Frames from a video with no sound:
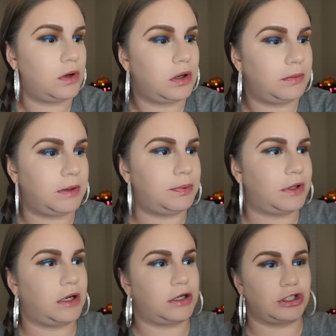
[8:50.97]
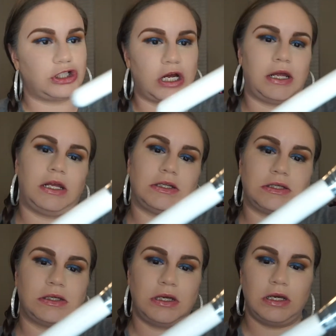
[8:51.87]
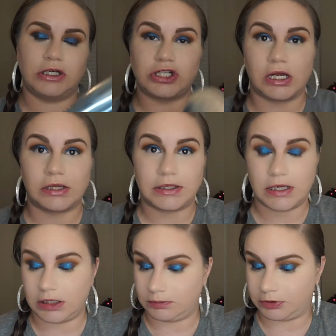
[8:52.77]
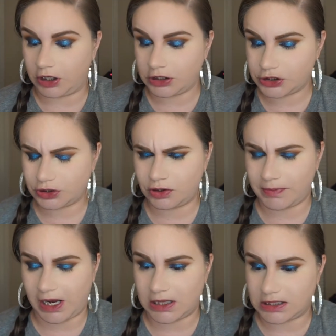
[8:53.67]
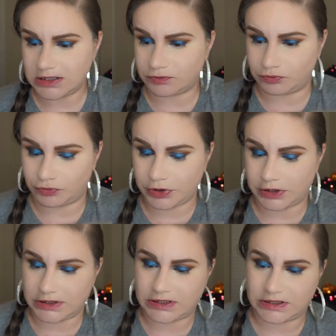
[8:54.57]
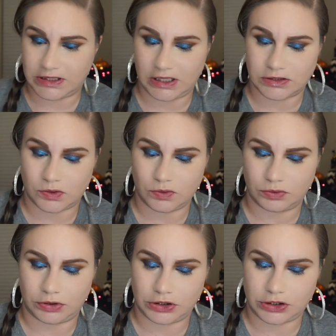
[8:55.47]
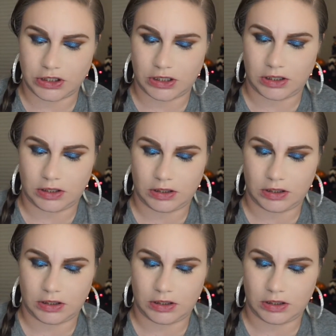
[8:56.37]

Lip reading: I'm gonna put it on a giant Jaclyn Hill brush. Oh my God, this really stinks. Holy shit.